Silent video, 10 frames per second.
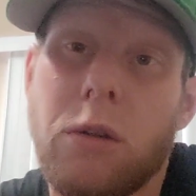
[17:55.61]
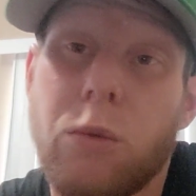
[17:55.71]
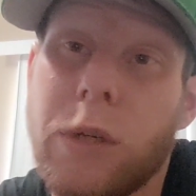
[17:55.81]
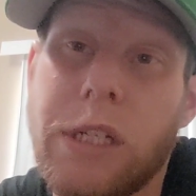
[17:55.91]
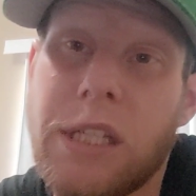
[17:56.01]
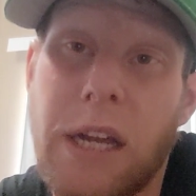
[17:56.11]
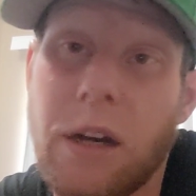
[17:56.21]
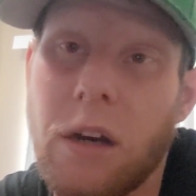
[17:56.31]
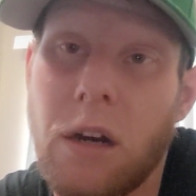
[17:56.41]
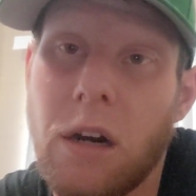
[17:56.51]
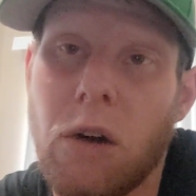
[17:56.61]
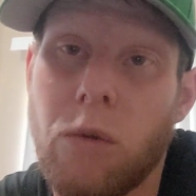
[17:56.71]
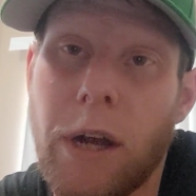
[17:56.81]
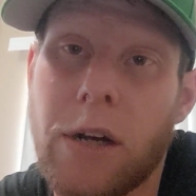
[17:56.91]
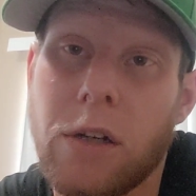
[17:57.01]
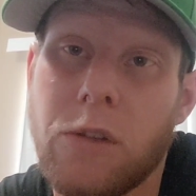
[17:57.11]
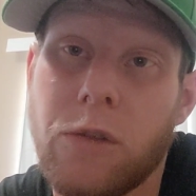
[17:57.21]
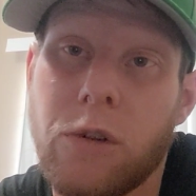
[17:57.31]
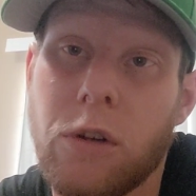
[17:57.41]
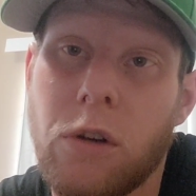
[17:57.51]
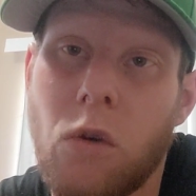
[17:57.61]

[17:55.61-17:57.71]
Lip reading: He reset, records for